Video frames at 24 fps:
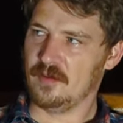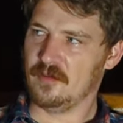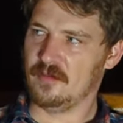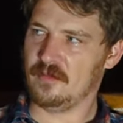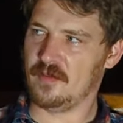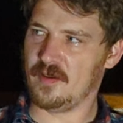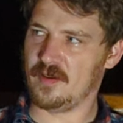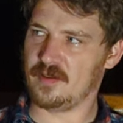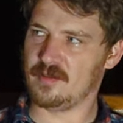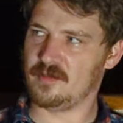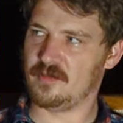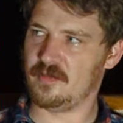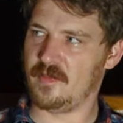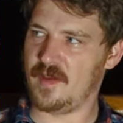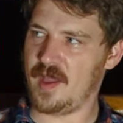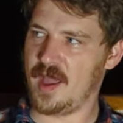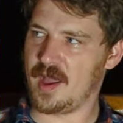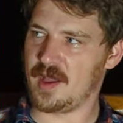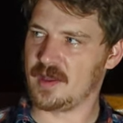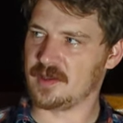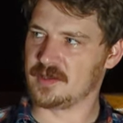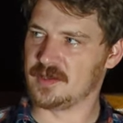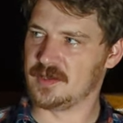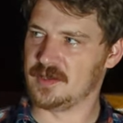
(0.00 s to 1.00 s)
fun
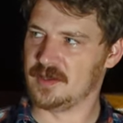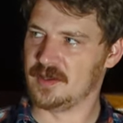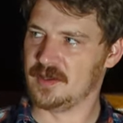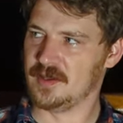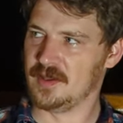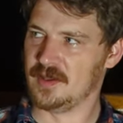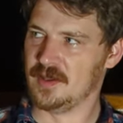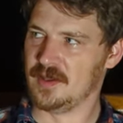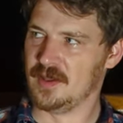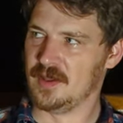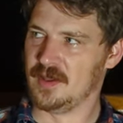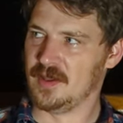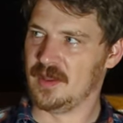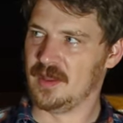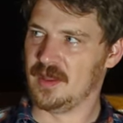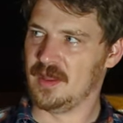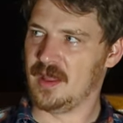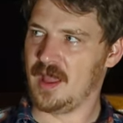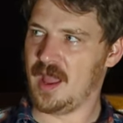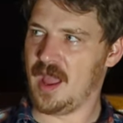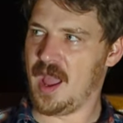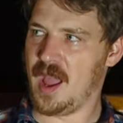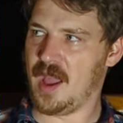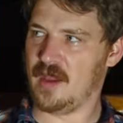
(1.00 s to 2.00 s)
fact
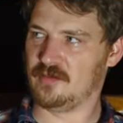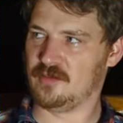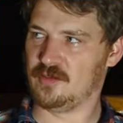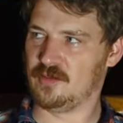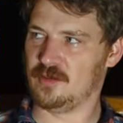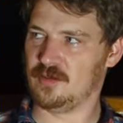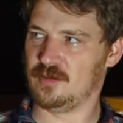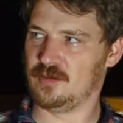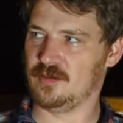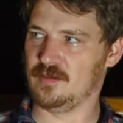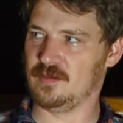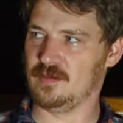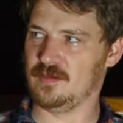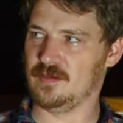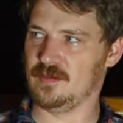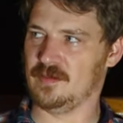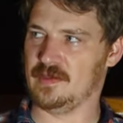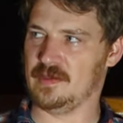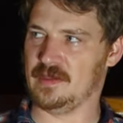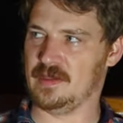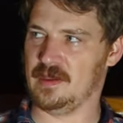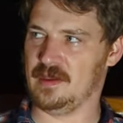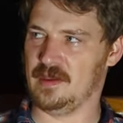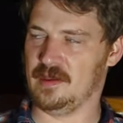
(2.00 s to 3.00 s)
after
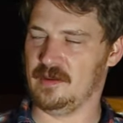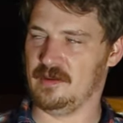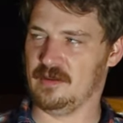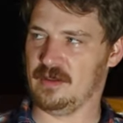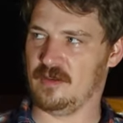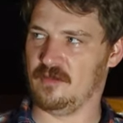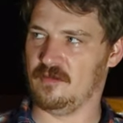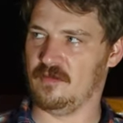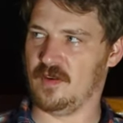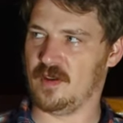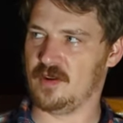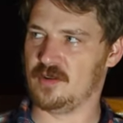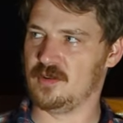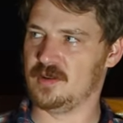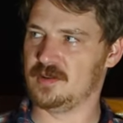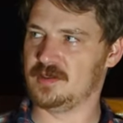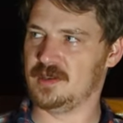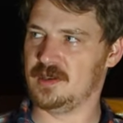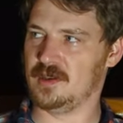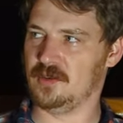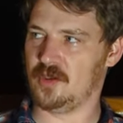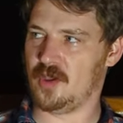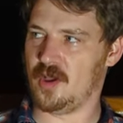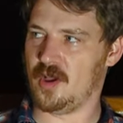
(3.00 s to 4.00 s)
the
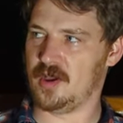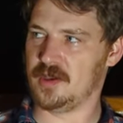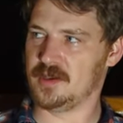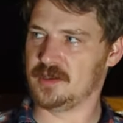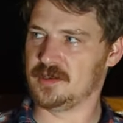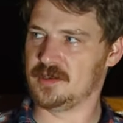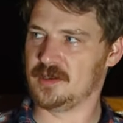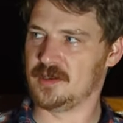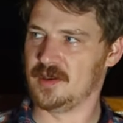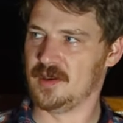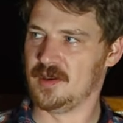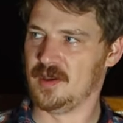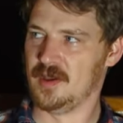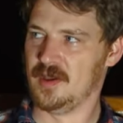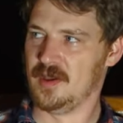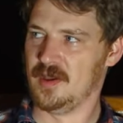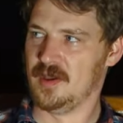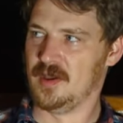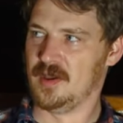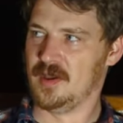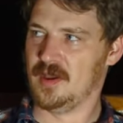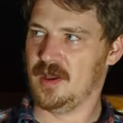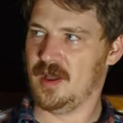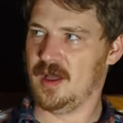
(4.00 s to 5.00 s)
Confederacy lost,
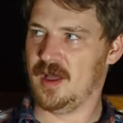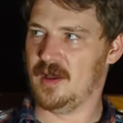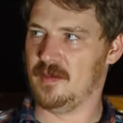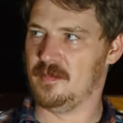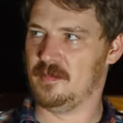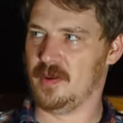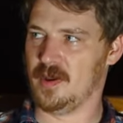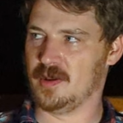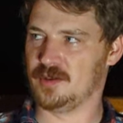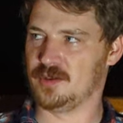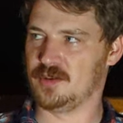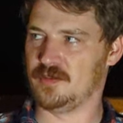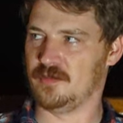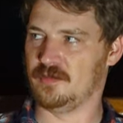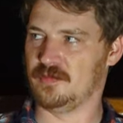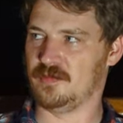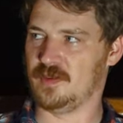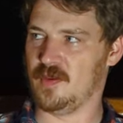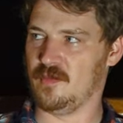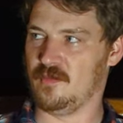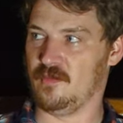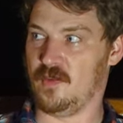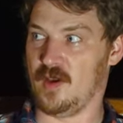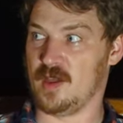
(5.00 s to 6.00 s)
a bunch
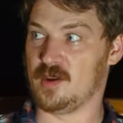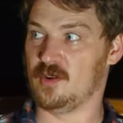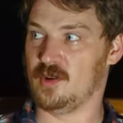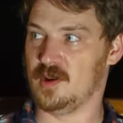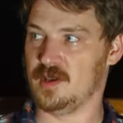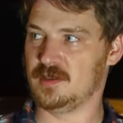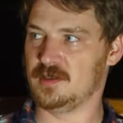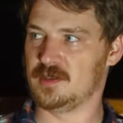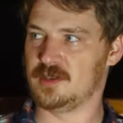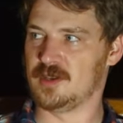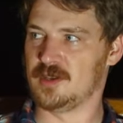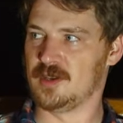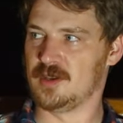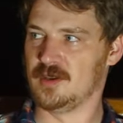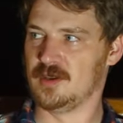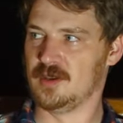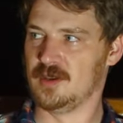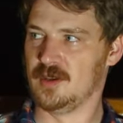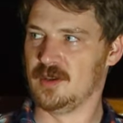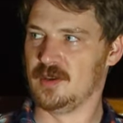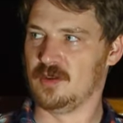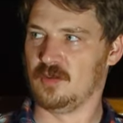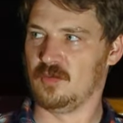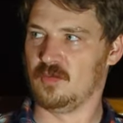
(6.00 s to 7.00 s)
of Confederates
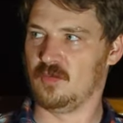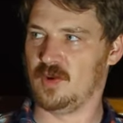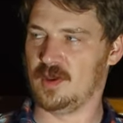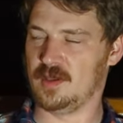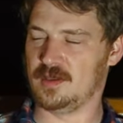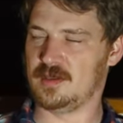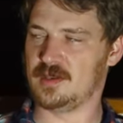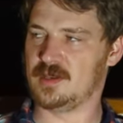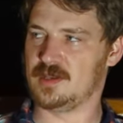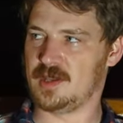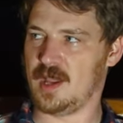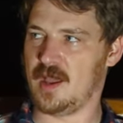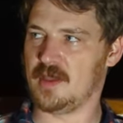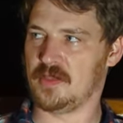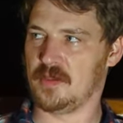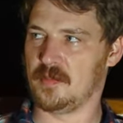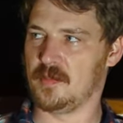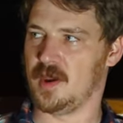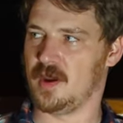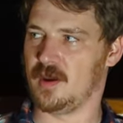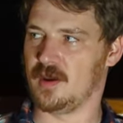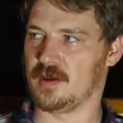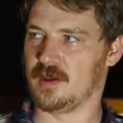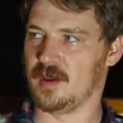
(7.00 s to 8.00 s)
went to South
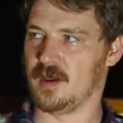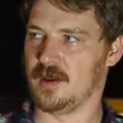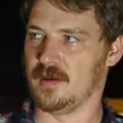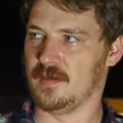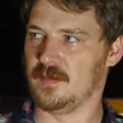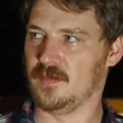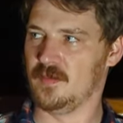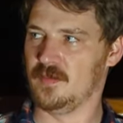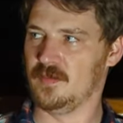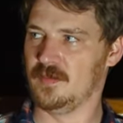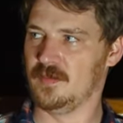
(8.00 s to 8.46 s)
America